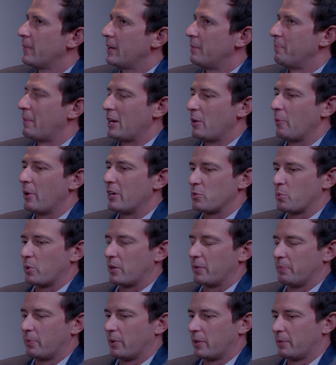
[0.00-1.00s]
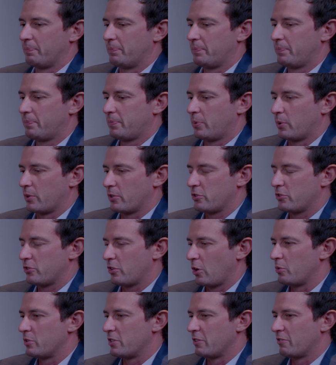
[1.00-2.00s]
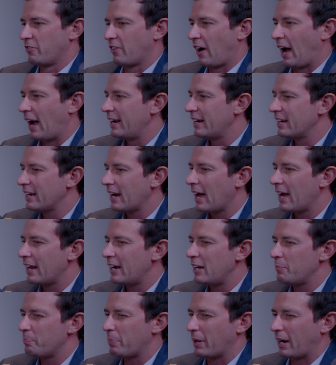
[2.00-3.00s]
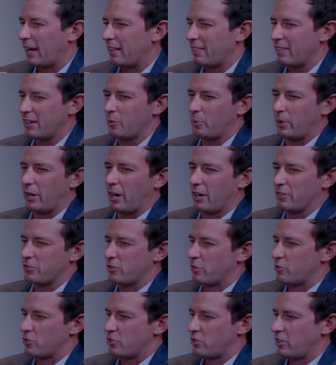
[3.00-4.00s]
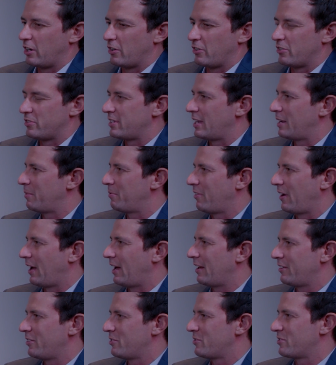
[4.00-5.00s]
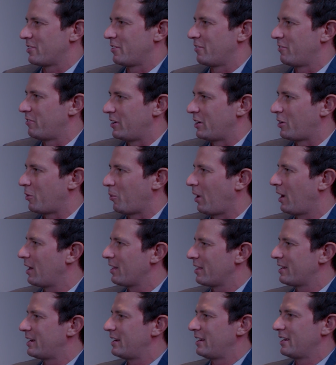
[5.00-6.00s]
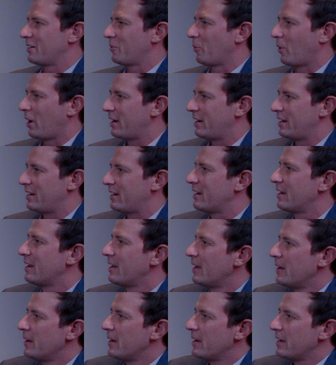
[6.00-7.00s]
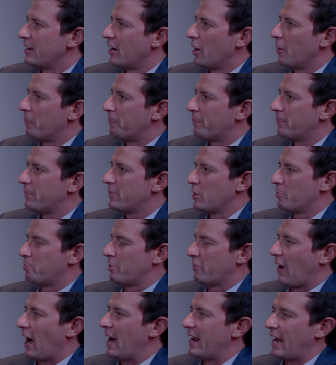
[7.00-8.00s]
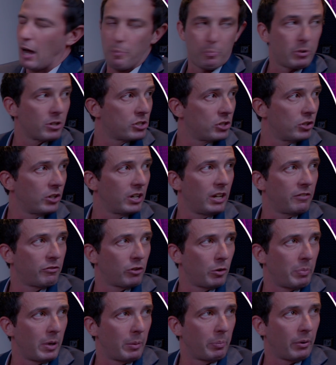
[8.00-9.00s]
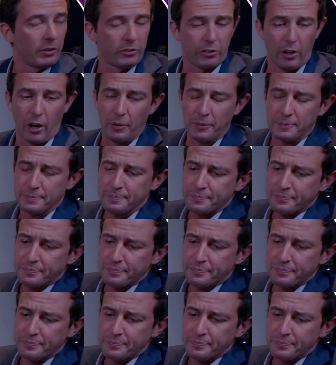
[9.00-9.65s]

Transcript: In many ways, we're, we're, we're so divided on it, but I think we also share the same values of equality and wanting, you know, to provide opportunity for people. So.